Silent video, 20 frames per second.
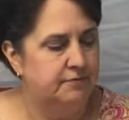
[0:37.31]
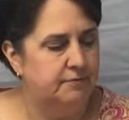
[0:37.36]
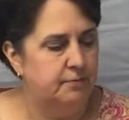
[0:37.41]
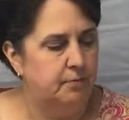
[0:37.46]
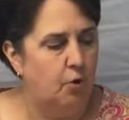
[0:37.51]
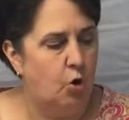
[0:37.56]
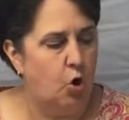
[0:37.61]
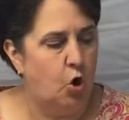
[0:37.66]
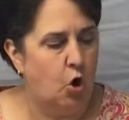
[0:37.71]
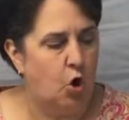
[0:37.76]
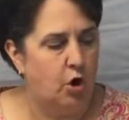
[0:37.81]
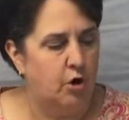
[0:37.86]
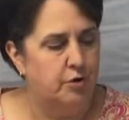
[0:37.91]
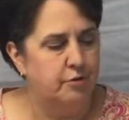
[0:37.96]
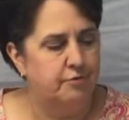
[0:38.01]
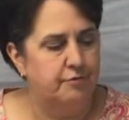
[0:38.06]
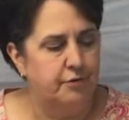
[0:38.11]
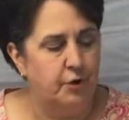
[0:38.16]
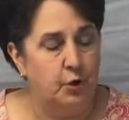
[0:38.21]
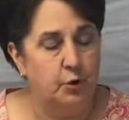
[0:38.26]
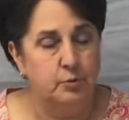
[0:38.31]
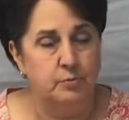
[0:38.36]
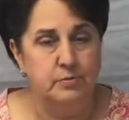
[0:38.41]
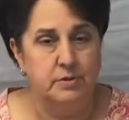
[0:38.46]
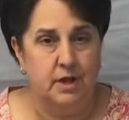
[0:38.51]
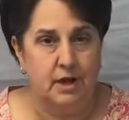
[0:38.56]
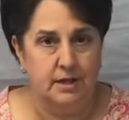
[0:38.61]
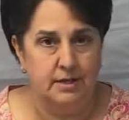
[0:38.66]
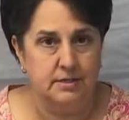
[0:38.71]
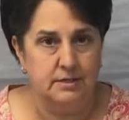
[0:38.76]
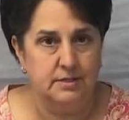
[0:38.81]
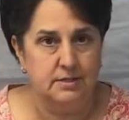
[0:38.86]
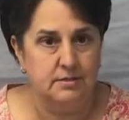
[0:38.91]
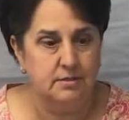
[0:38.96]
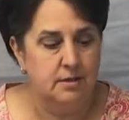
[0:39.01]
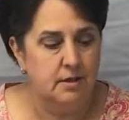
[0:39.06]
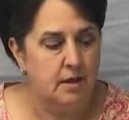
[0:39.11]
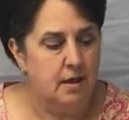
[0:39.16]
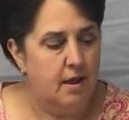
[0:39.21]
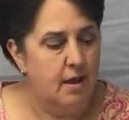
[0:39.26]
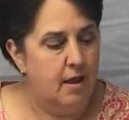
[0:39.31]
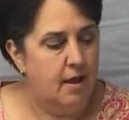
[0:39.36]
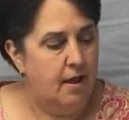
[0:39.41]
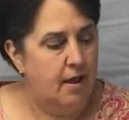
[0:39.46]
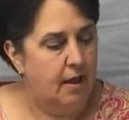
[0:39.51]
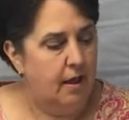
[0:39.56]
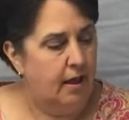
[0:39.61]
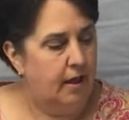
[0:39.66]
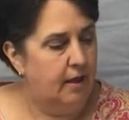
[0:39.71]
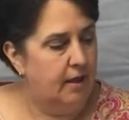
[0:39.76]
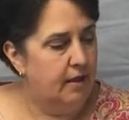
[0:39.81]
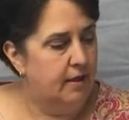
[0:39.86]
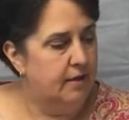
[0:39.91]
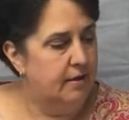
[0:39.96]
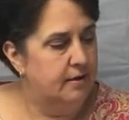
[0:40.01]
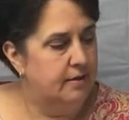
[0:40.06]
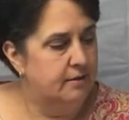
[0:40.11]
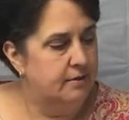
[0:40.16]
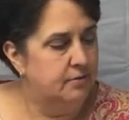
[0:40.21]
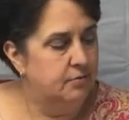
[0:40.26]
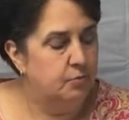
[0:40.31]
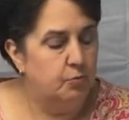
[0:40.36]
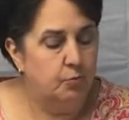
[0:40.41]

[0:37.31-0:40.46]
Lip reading: hard foam dice. And